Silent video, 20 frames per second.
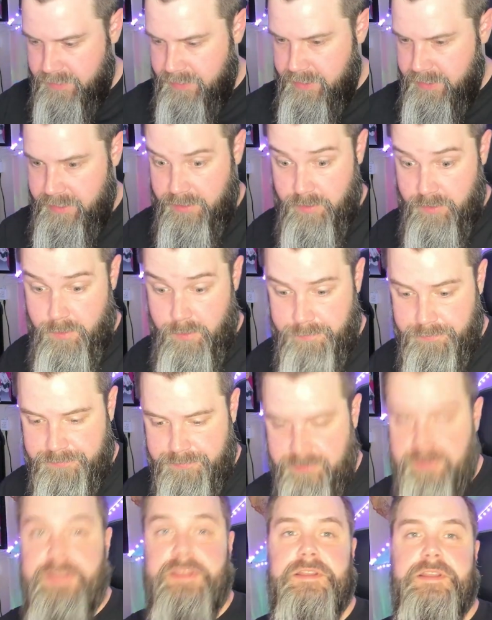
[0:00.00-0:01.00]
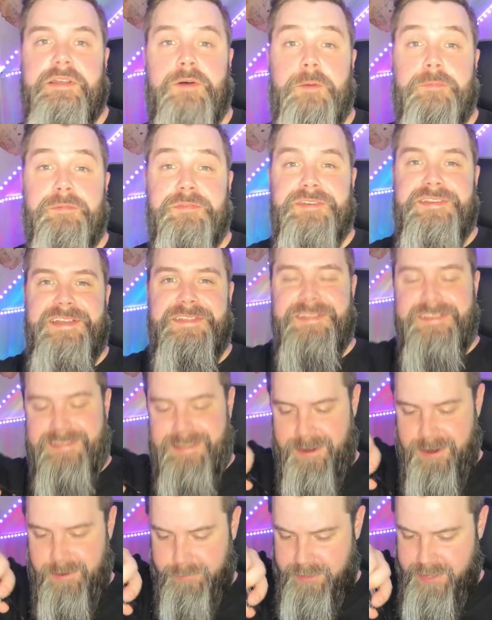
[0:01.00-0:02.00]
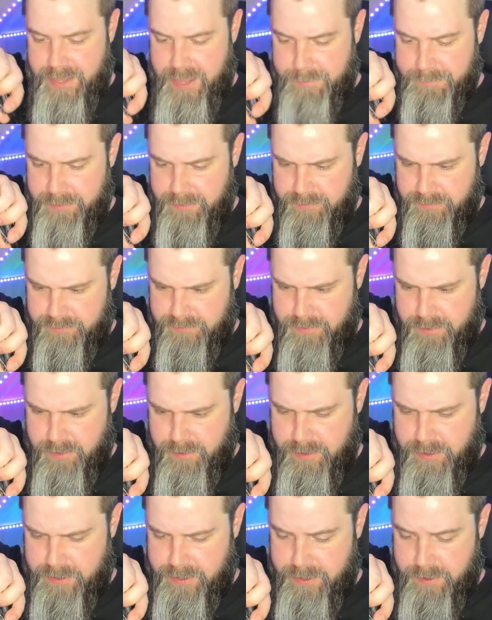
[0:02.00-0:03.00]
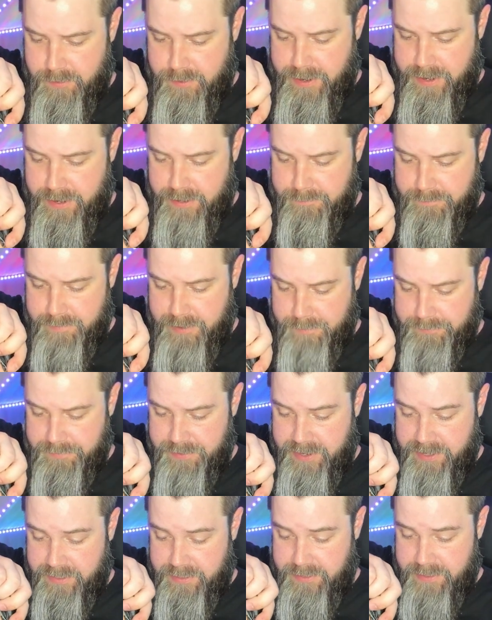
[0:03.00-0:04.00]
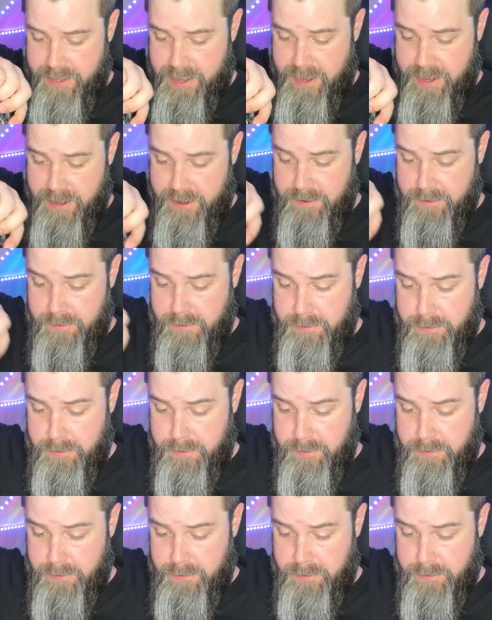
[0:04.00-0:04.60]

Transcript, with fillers: And hopefully nothing terrible happens. So gonna go ahead and pop that in there.